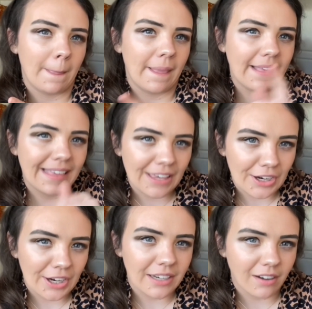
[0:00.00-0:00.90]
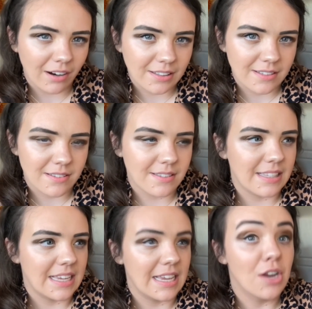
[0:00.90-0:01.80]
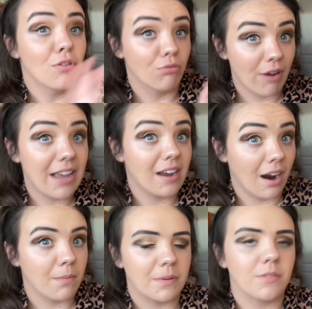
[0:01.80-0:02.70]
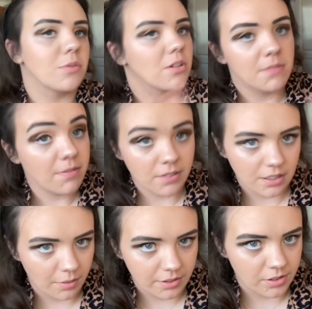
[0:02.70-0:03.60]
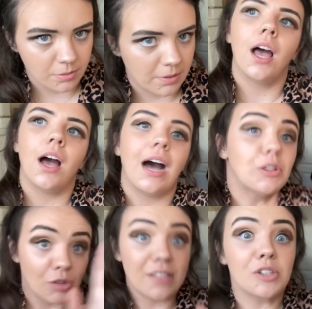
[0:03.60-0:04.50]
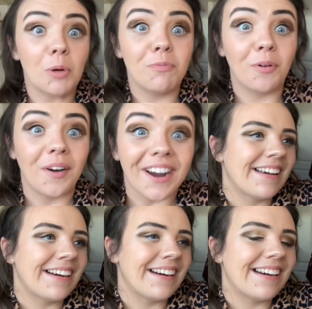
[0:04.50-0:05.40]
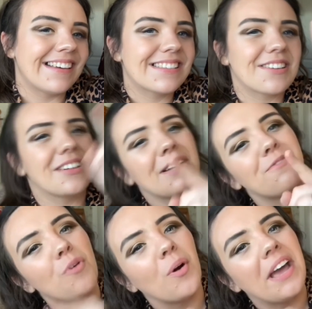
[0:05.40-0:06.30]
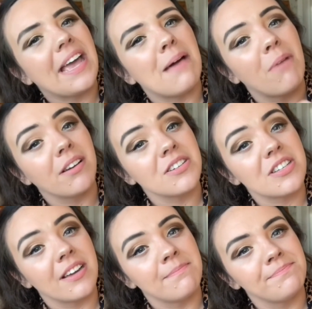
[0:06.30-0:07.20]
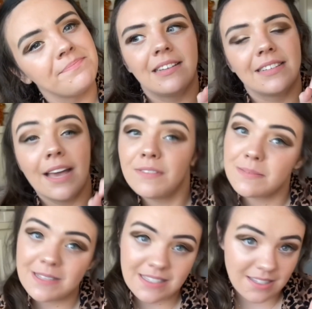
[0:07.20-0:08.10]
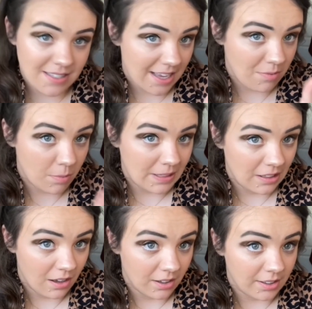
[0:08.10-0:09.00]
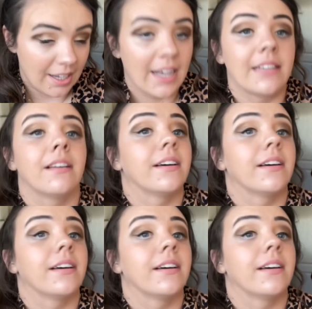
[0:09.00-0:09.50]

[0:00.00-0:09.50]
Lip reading: Here in Ireland, the red carpet, which I'm definitely going to, by the way, I'm dressing up for, is starting at 4 a.m. Irish time. Kevin Smith did say it will be long, and I